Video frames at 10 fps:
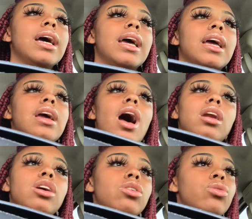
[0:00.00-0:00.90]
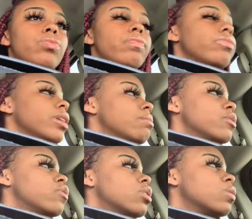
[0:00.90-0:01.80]
and y'all know them
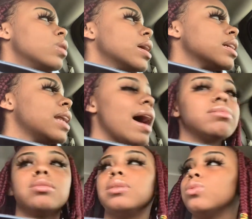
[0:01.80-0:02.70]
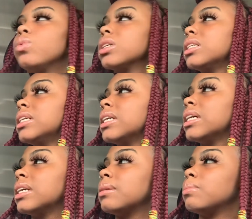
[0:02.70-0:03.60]
before work naps to be really
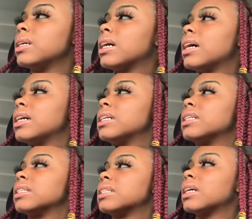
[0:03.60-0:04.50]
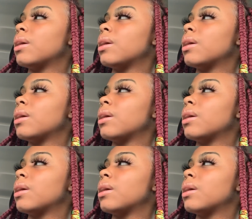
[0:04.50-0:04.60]
needed because